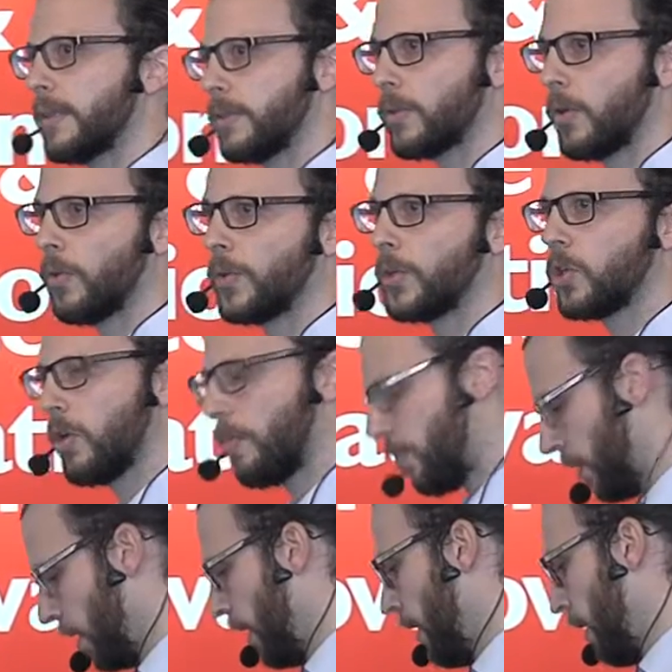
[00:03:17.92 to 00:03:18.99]
is on the
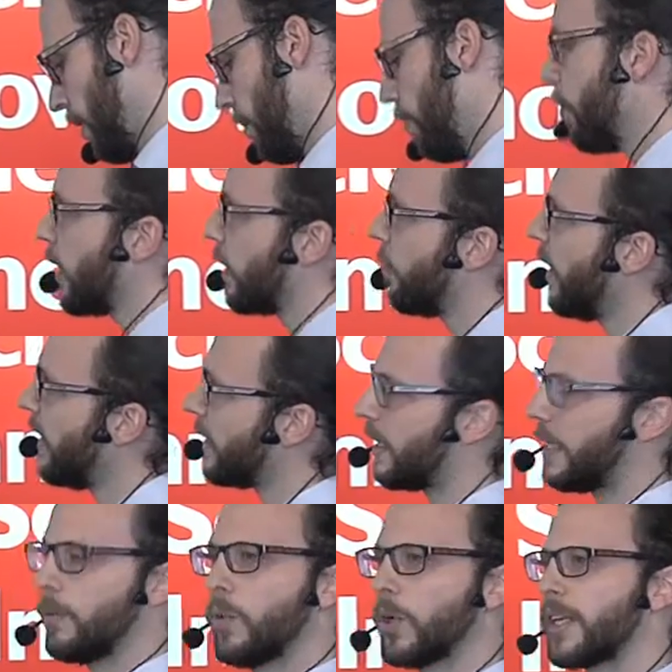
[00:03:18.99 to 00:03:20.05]
top, but
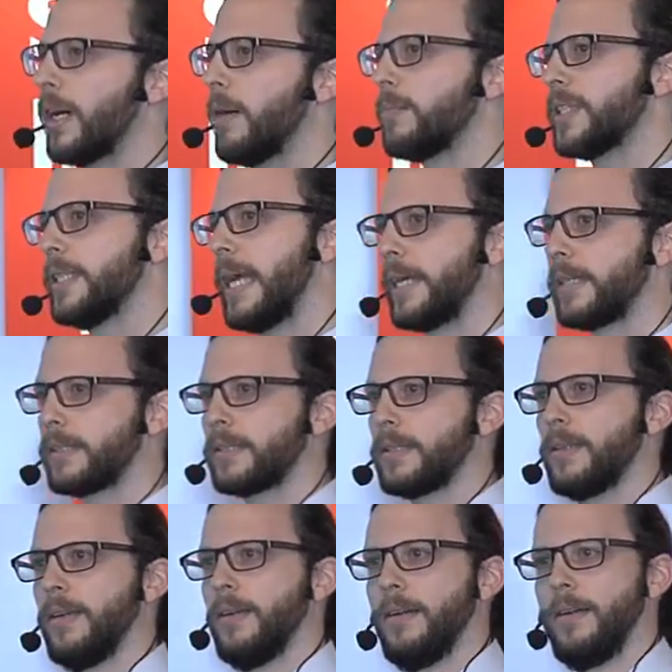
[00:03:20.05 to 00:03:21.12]
basically what comes next.